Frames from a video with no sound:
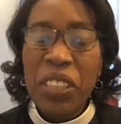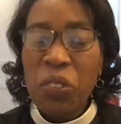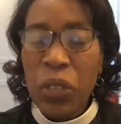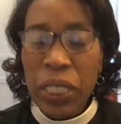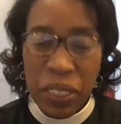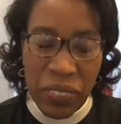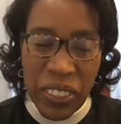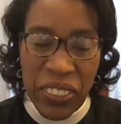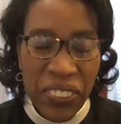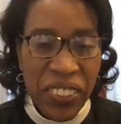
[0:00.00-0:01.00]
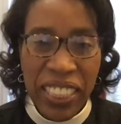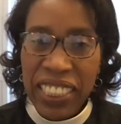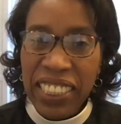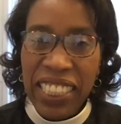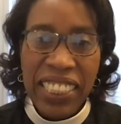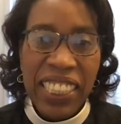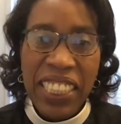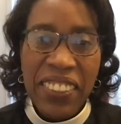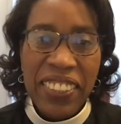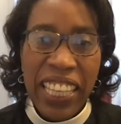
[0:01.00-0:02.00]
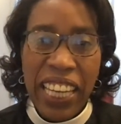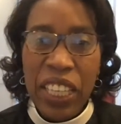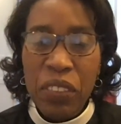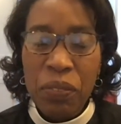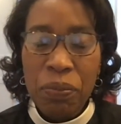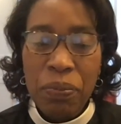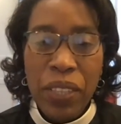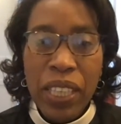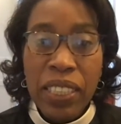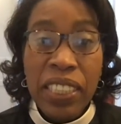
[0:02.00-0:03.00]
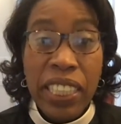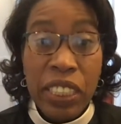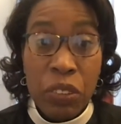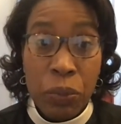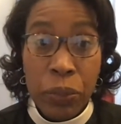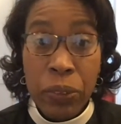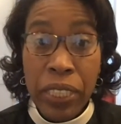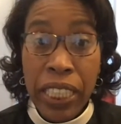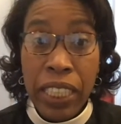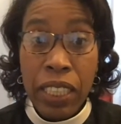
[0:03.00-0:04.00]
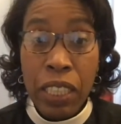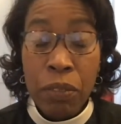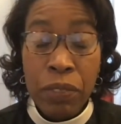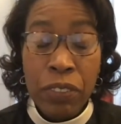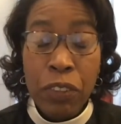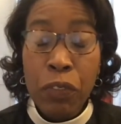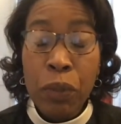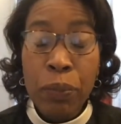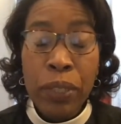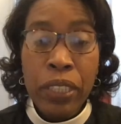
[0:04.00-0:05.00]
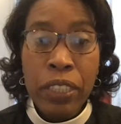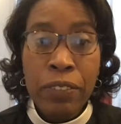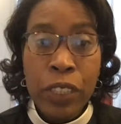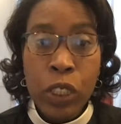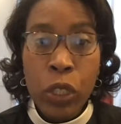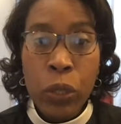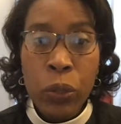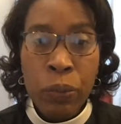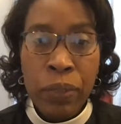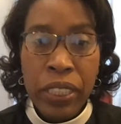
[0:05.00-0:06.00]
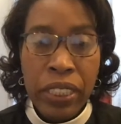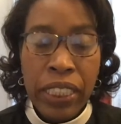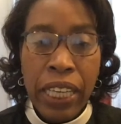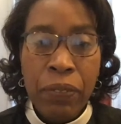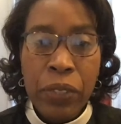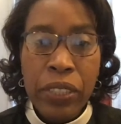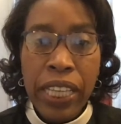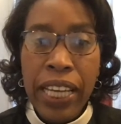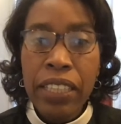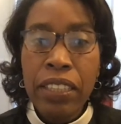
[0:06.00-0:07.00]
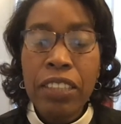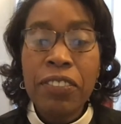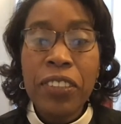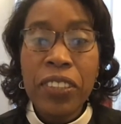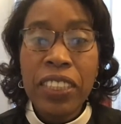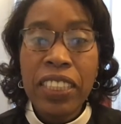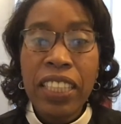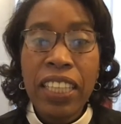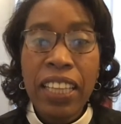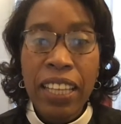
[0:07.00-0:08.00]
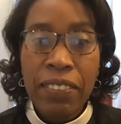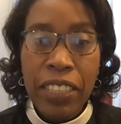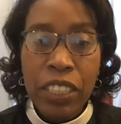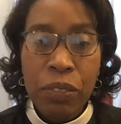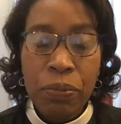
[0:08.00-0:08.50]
and welcome to This is Another Day. Today's scripture reading comes from the book of Job, chapter 10, verse 11.